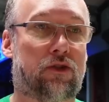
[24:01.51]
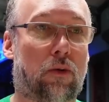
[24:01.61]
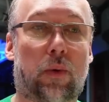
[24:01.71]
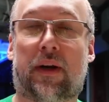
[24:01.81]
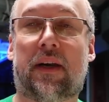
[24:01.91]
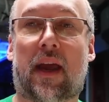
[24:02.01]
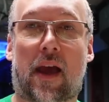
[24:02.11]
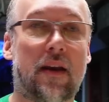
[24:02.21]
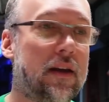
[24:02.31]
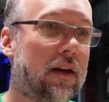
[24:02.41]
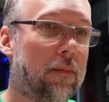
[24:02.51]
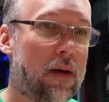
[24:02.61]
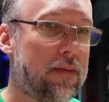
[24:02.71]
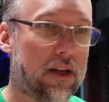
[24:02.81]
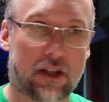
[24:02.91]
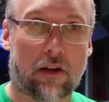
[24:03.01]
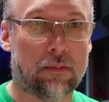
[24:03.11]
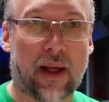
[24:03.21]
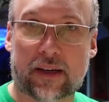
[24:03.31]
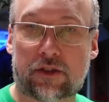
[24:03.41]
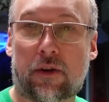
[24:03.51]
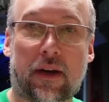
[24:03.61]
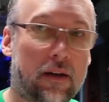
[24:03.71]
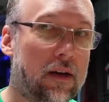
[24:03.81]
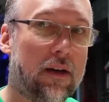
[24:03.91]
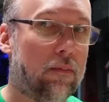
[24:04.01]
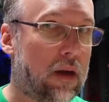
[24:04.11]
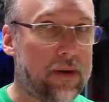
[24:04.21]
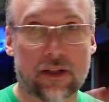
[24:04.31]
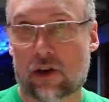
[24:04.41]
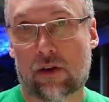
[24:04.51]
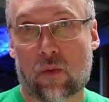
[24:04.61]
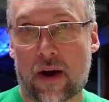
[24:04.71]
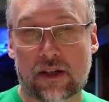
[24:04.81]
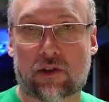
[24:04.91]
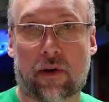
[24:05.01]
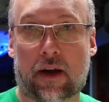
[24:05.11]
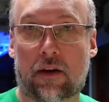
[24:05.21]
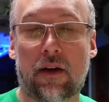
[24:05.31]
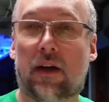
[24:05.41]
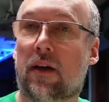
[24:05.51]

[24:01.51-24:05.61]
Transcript: sure we're gonna get maybe a solid black screen, maybe a solid white screen.